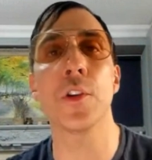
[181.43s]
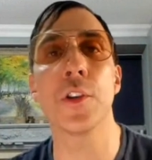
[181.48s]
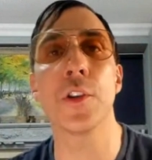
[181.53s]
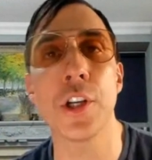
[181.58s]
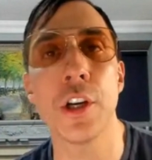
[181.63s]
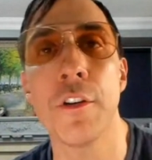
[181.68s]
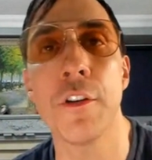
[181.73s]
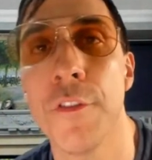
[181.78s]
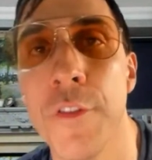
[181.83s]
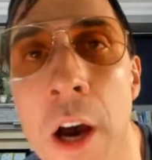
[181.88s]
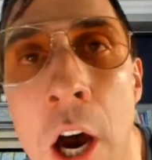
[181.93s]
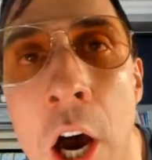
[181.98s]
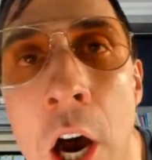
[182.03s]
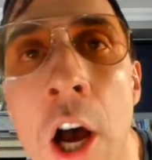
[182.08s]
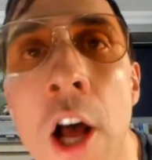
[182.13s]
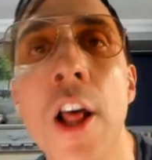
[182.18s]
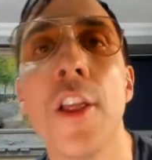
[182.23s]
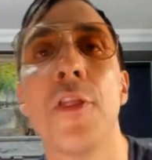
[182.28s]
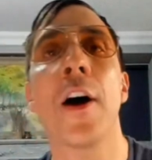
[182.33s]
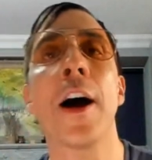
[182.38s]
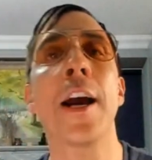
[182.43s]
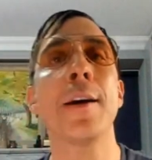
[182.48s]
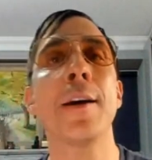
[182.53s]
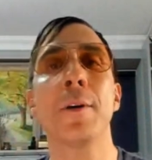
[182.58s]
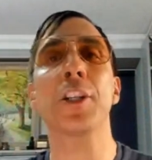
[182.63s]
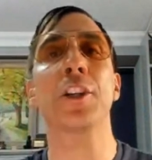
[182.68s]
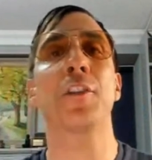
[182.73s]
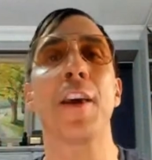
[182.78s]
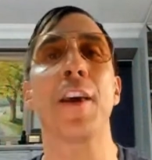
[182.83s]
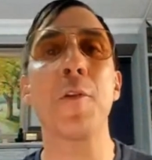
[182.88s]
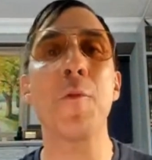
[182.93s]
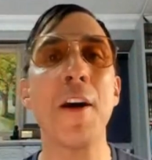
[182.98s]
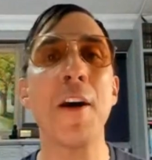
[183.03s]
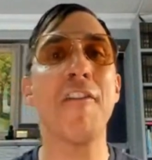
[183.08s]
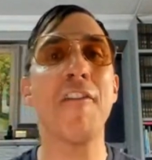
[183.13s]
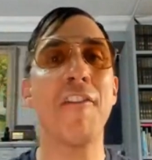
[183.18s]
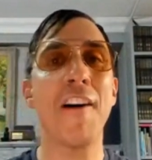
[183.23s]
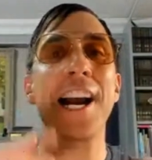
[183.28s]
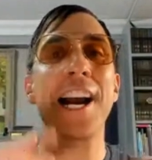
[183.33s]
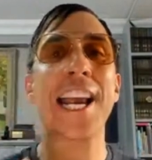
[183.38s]
too far. They must think we're
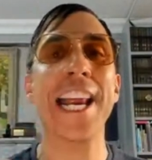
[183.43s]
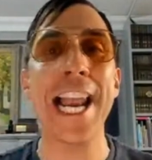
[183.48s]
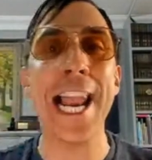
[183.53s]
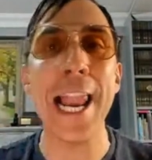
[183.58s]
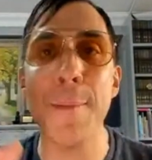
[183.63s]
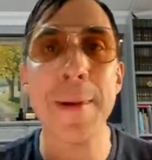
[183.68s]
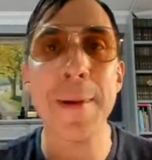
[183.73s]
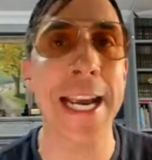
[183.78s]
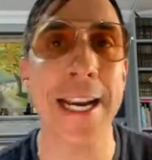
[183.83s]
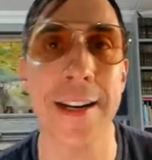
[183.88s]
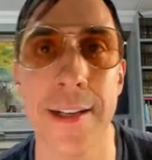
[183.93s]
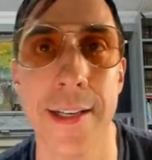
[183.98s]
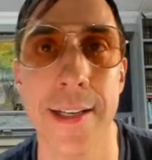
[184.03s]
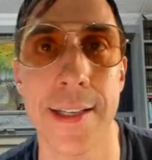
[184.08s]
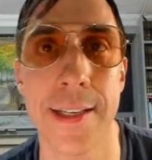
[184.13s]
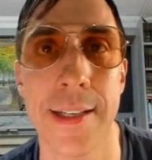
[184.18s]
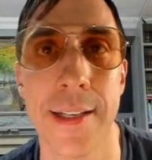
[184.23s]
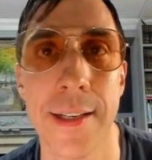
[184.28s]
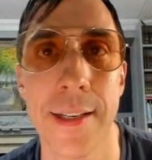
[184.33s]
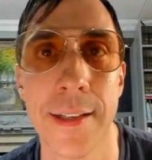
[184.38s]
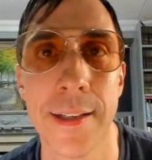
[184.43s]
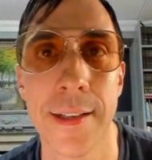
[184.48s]
fucking lemmings.